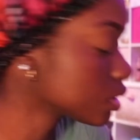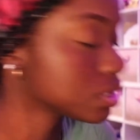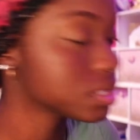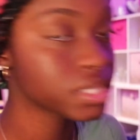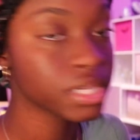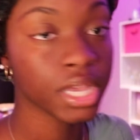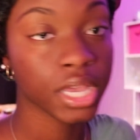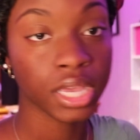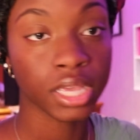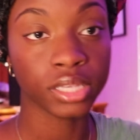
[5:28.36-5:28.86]

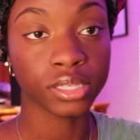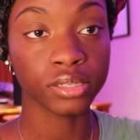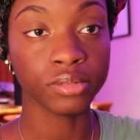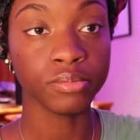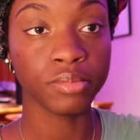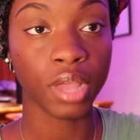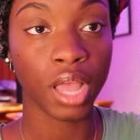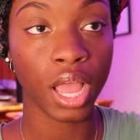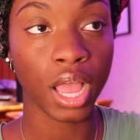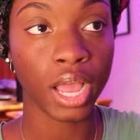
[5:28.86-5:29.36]
take some
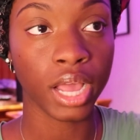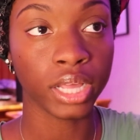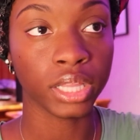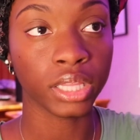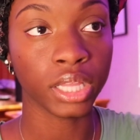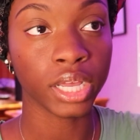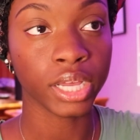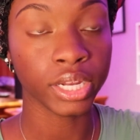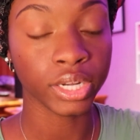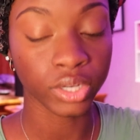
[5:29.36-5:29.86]

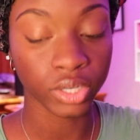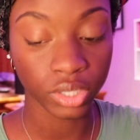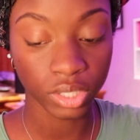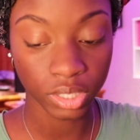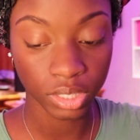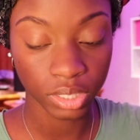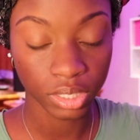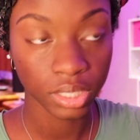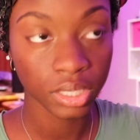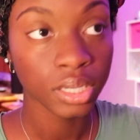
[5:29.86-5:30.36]
eyeliner
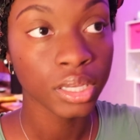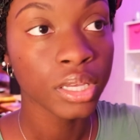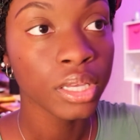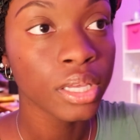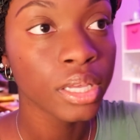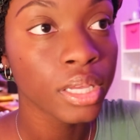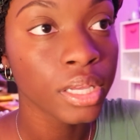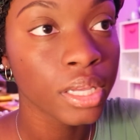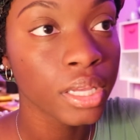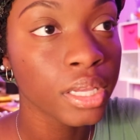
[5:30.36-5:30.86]

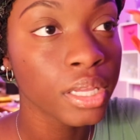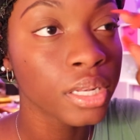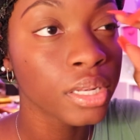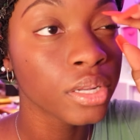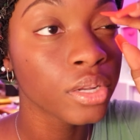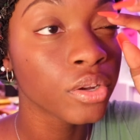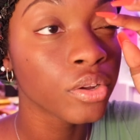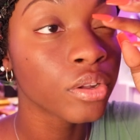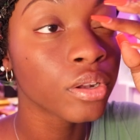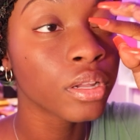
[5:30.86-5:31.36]
and
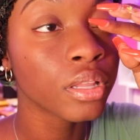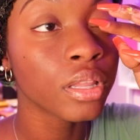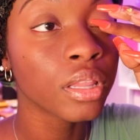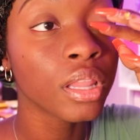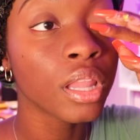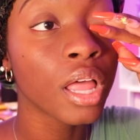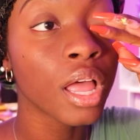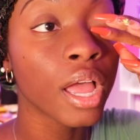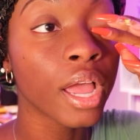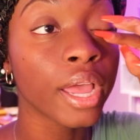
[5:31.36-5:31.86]
you're gonna
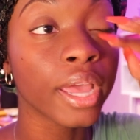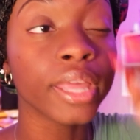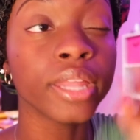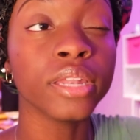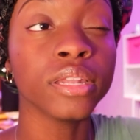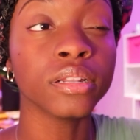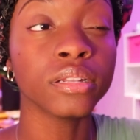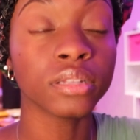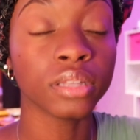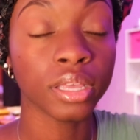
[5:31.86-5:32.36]

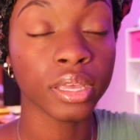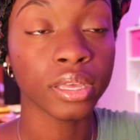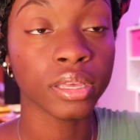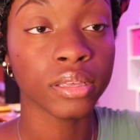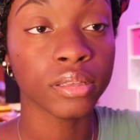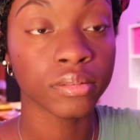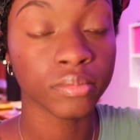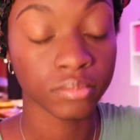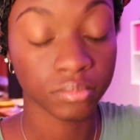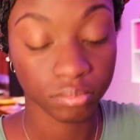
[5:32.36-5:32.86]
line, like,